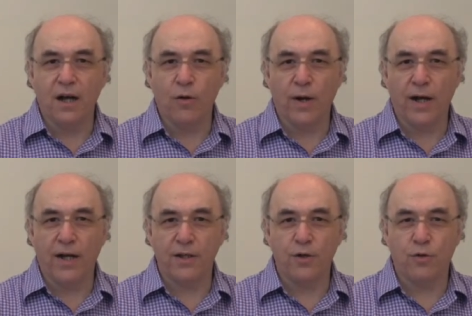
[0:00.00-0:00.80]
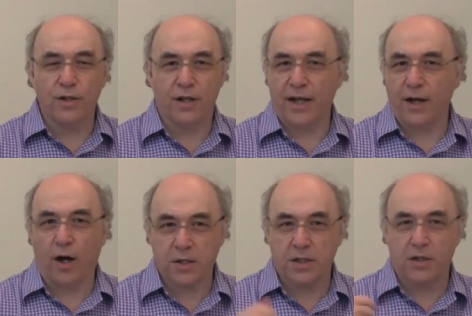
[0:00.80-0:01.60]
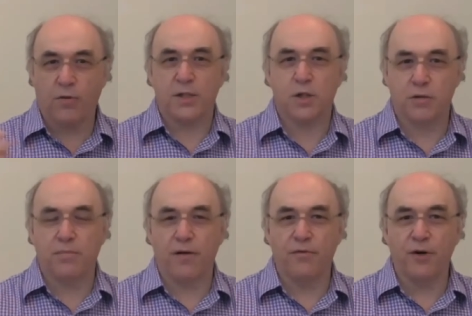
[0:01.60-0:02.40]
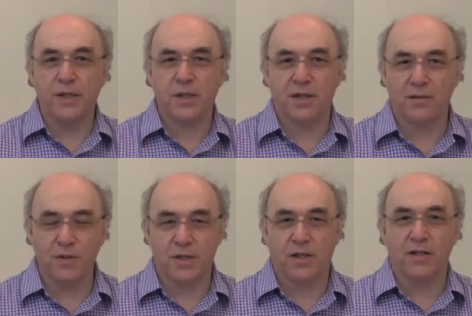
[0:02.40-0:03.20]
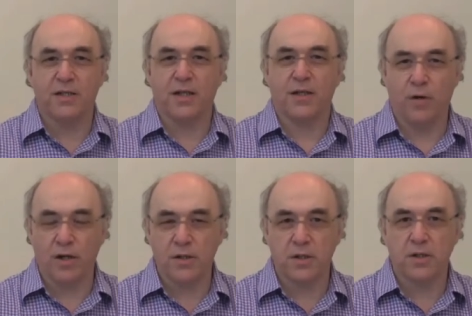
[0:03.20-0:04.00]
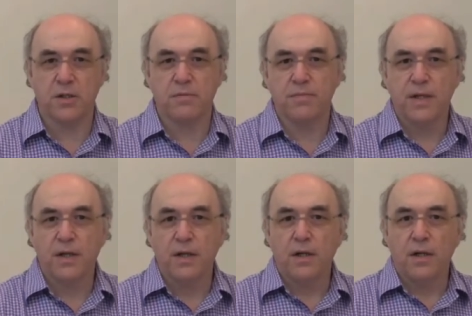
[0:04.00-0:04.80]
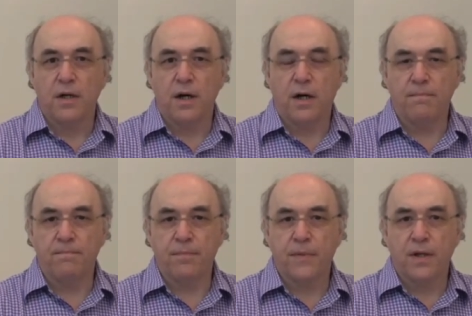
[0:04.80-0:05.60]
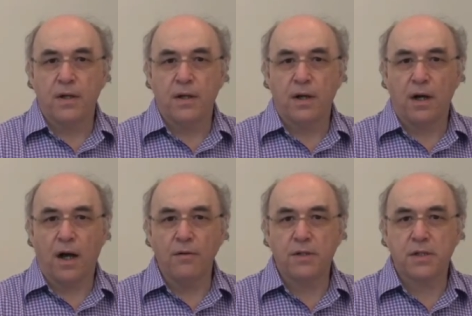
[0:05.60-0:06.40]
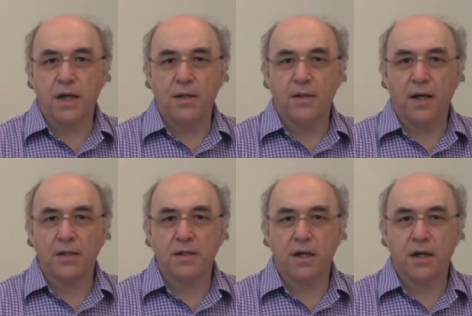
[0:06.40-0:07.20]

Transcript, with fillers: where you could like ask it a question by voice and it would start telling you answers. I would say that